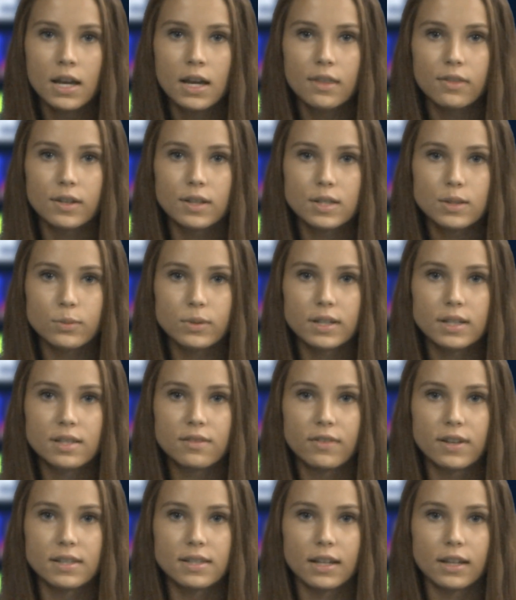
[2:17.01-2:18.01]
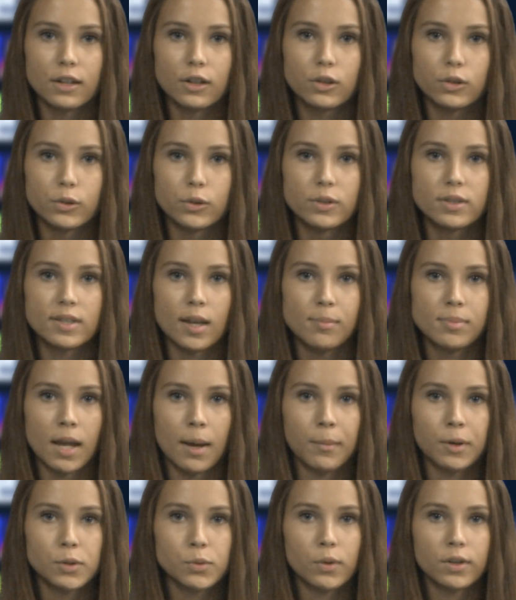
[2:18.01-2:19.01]
This week's visit includes
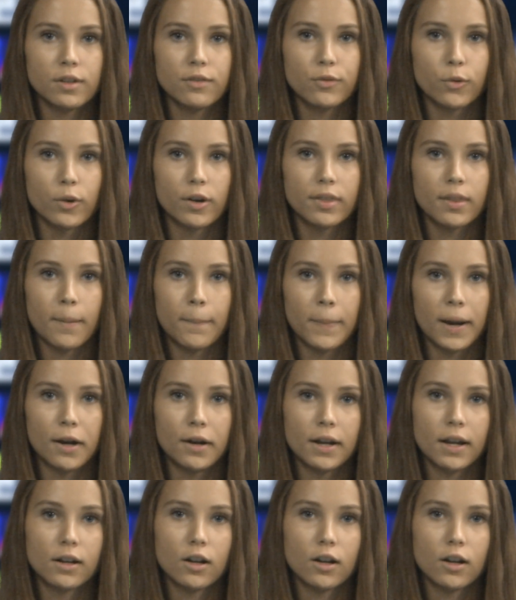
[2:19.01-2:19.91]
September 24th, Marietta